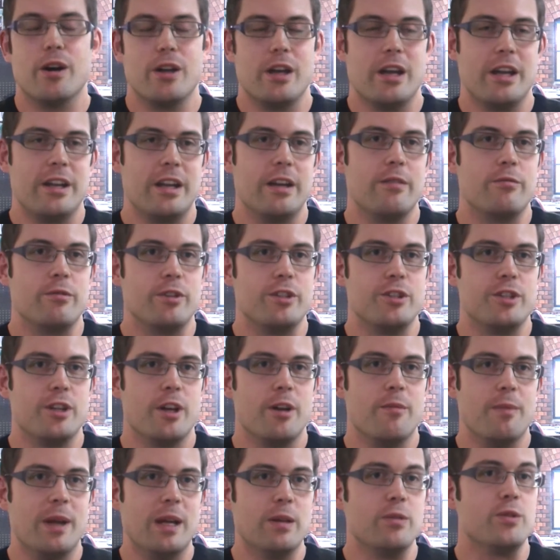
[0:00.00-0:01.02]
average
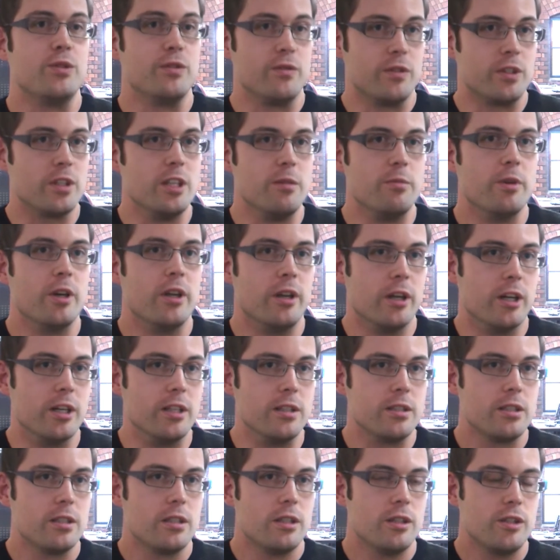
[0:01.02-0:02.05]
amount of sleep a night,